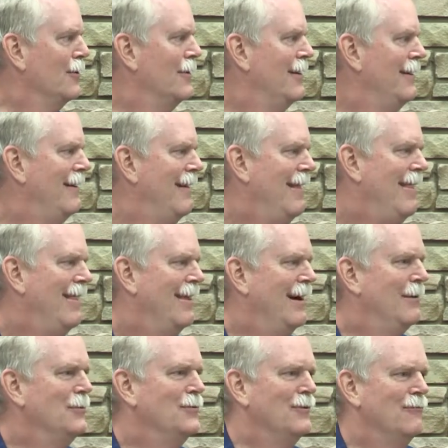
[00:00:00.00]

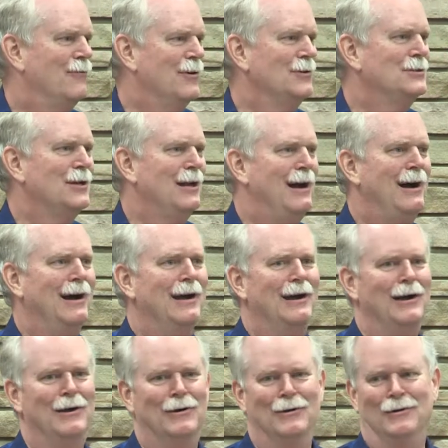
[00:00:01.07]
That was the first lie
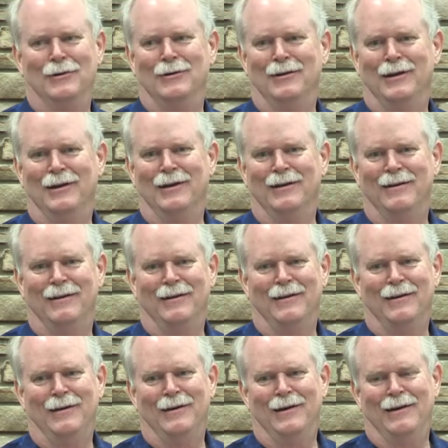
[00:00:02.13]
I heard,
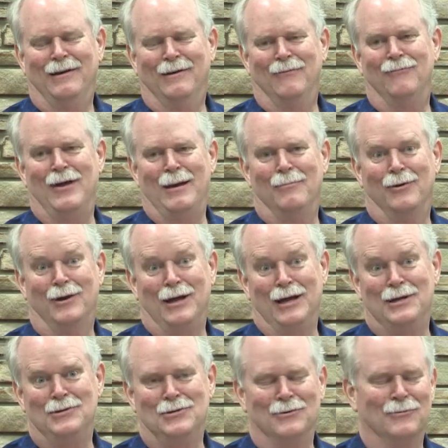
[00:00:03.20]
or
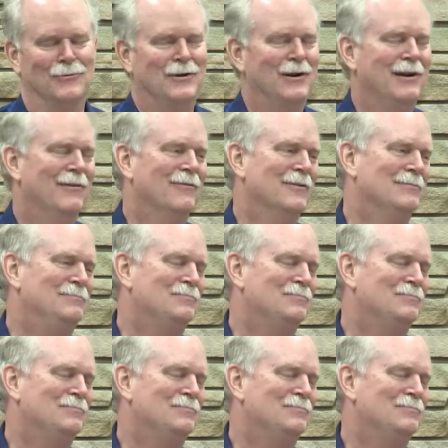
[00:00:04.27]
fabrication or whatever.